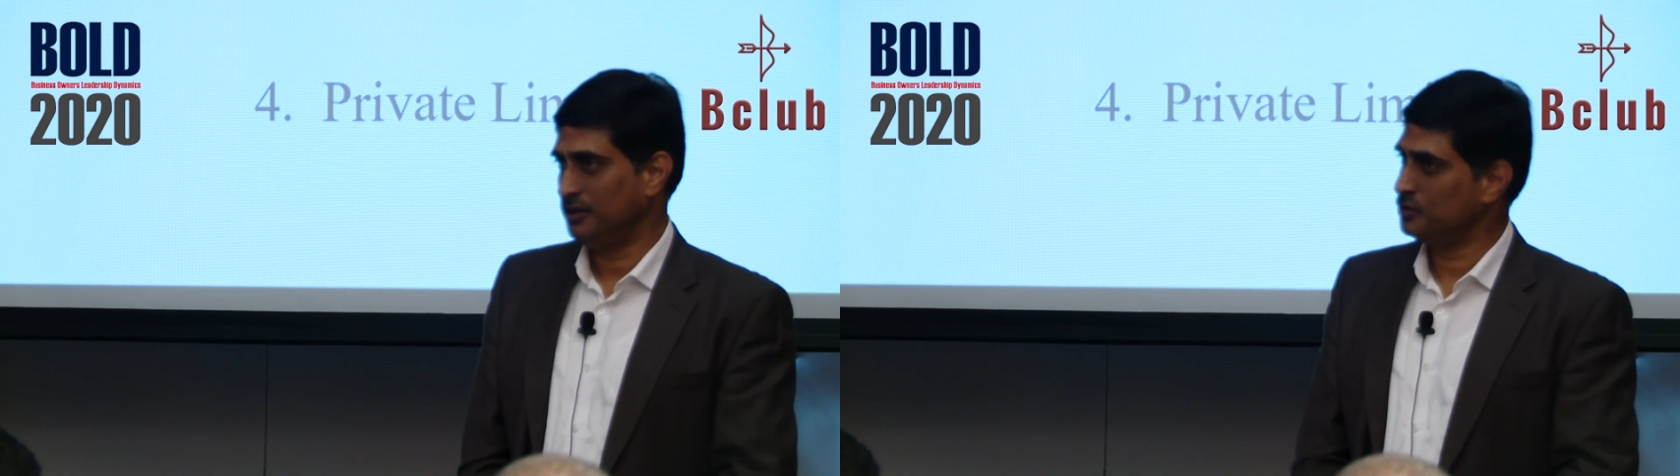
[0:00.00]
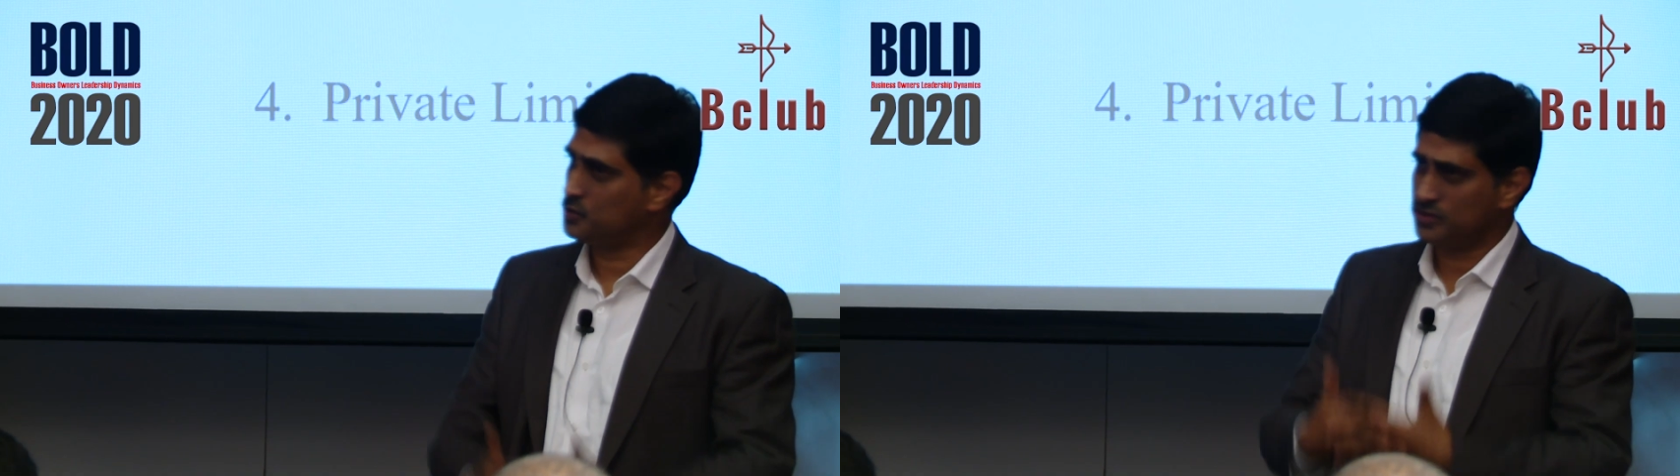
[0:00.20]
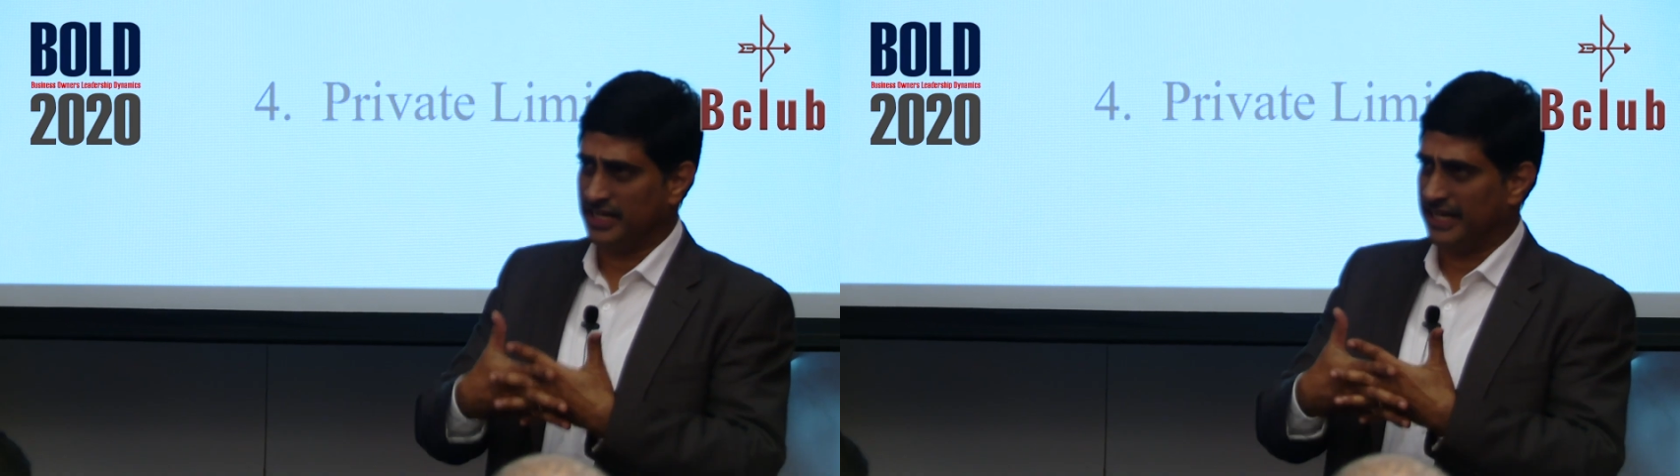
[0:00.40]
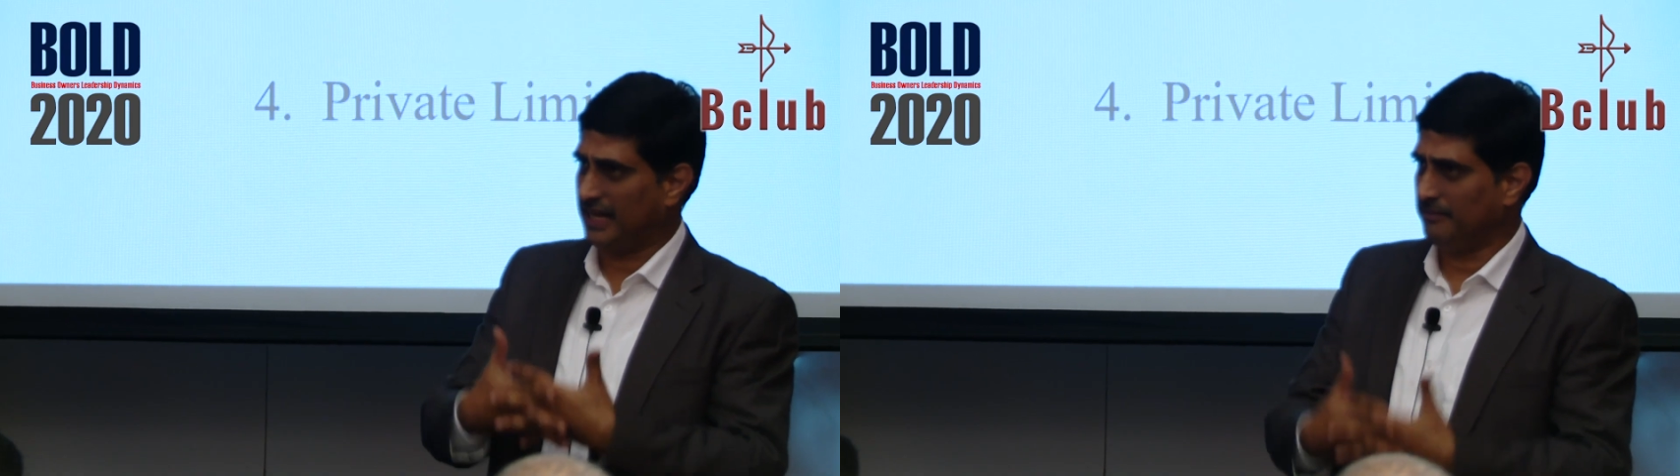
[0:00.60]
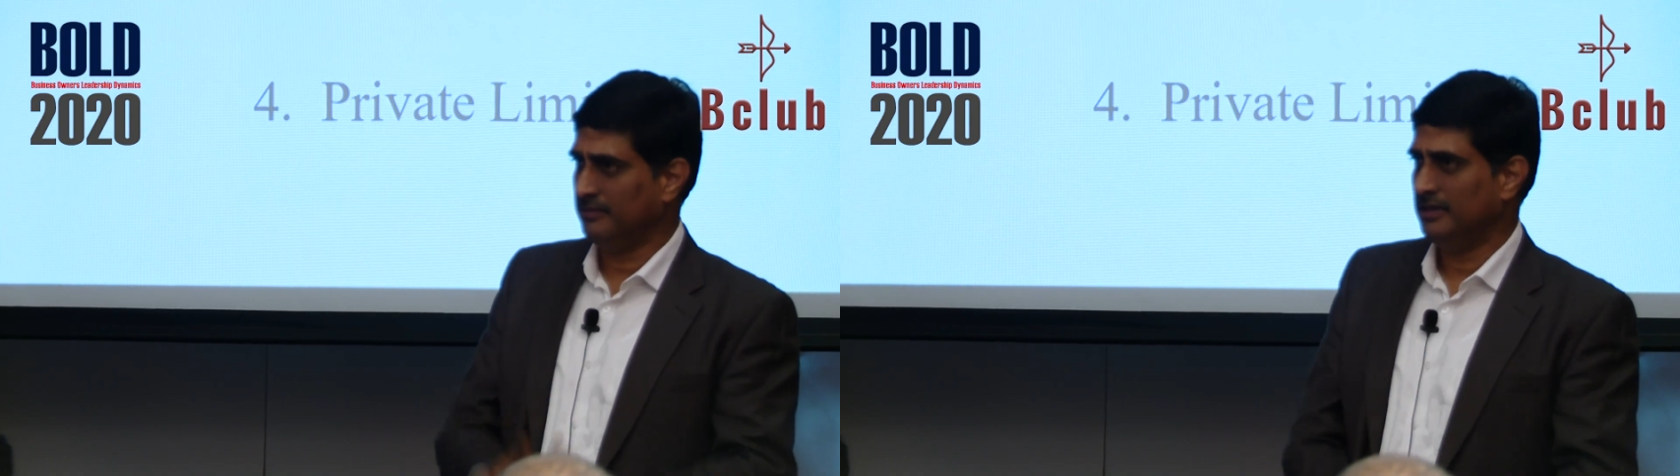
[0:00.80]
You choose a
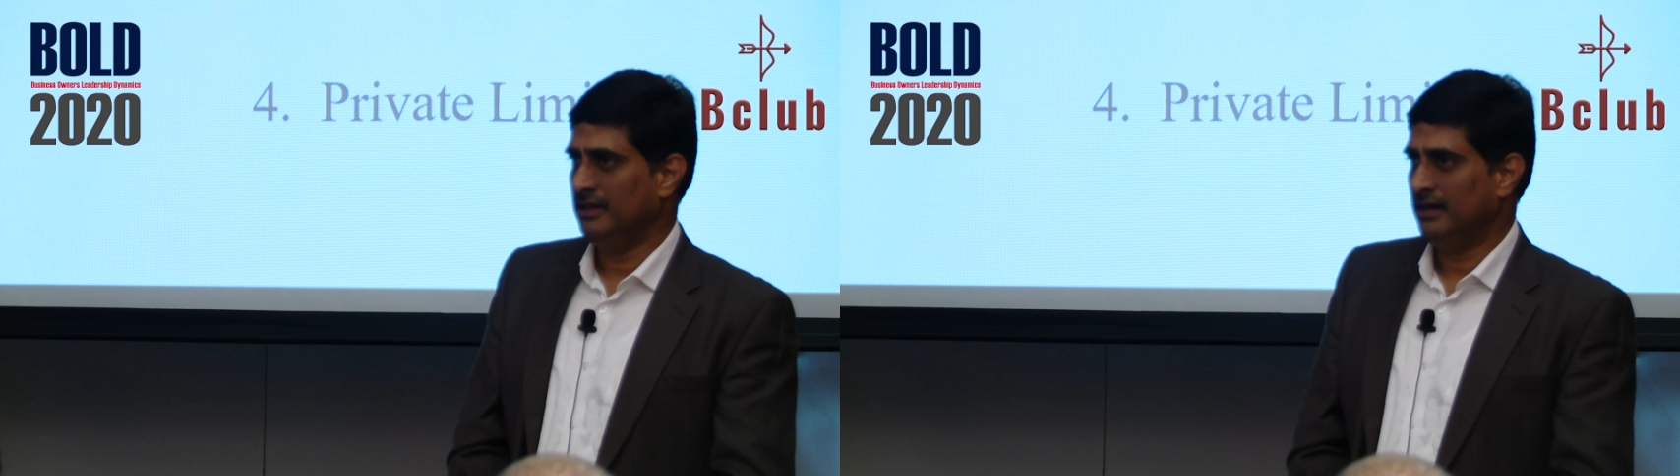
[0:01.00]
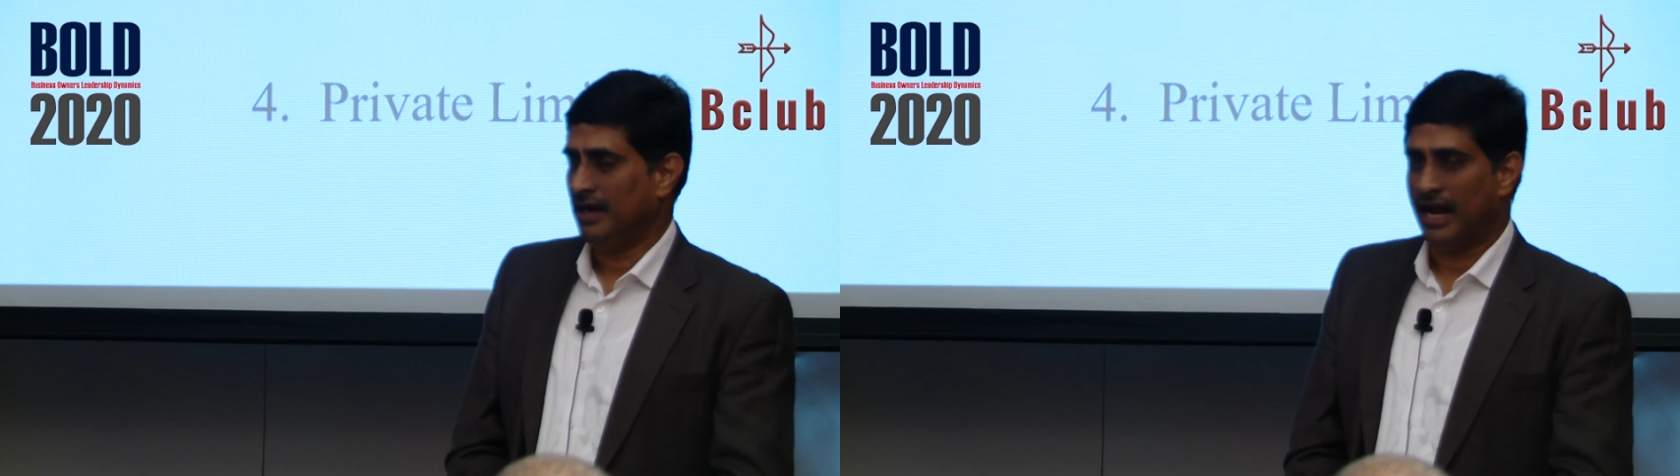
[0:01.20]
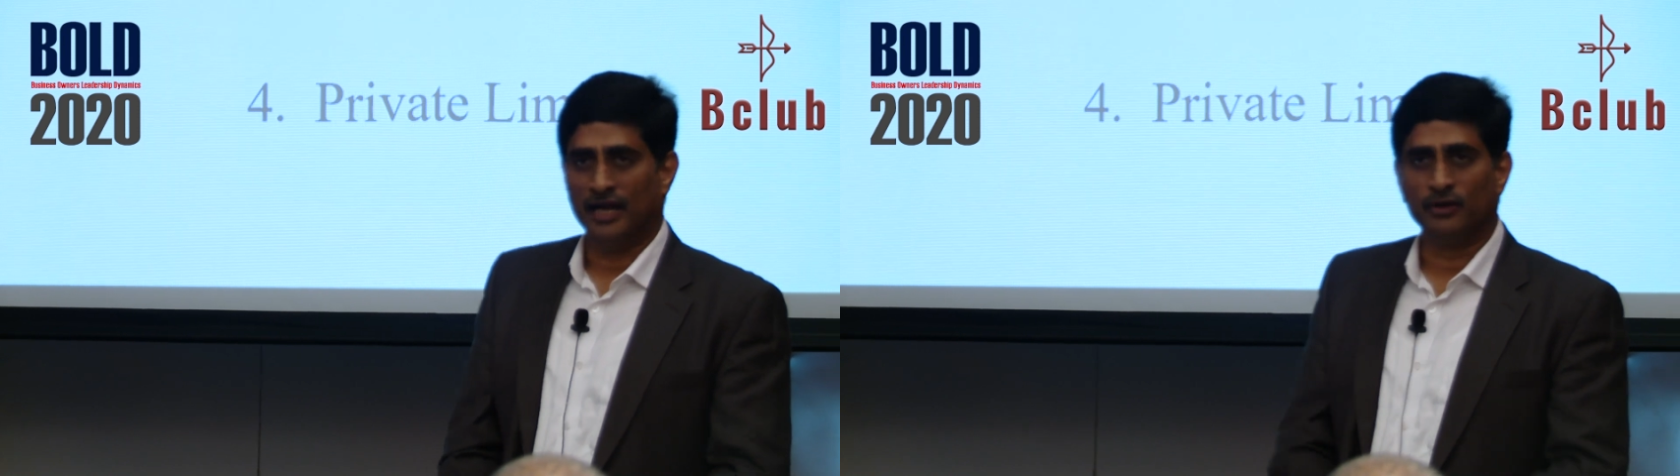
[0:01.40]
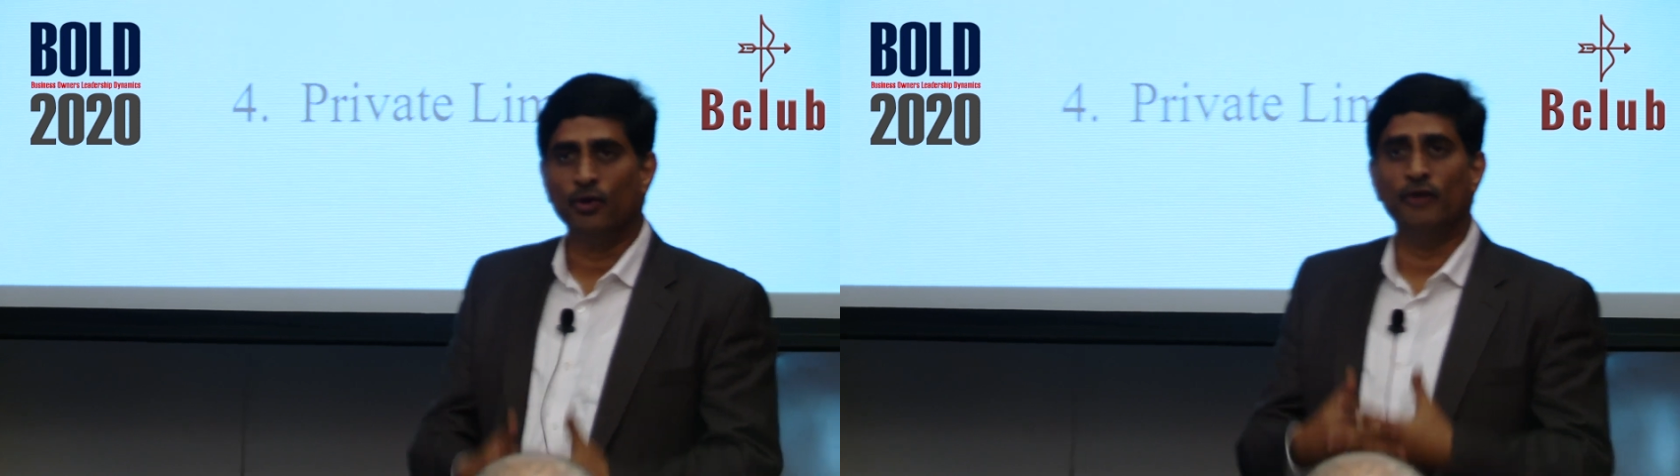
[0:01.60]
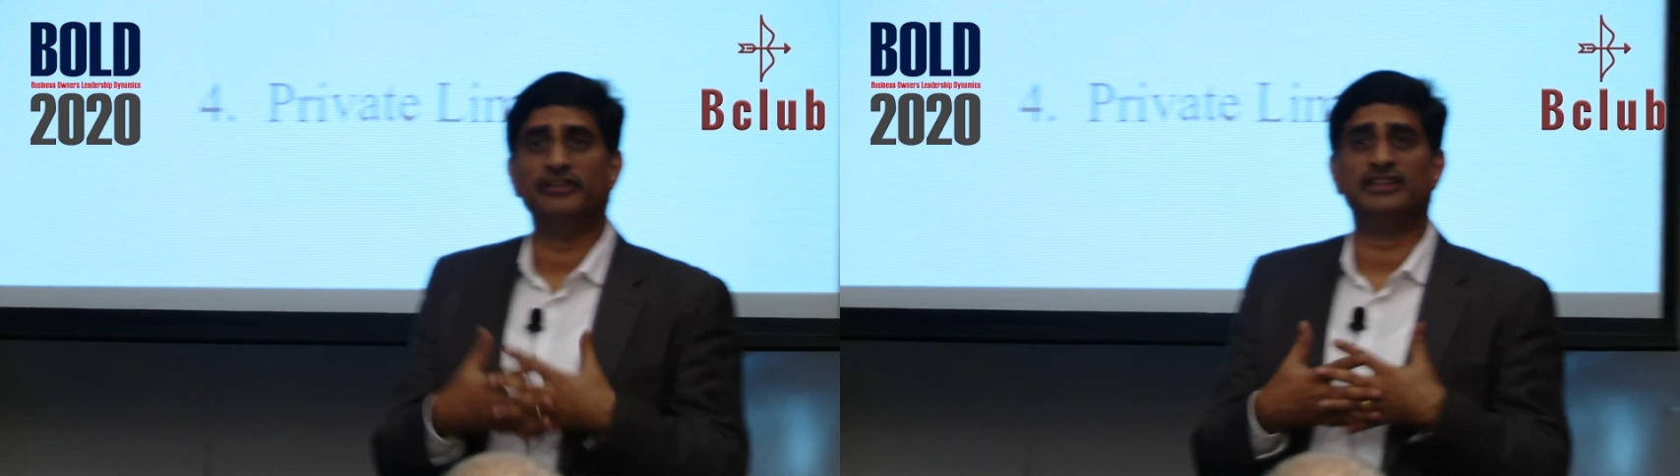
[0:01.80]
name and go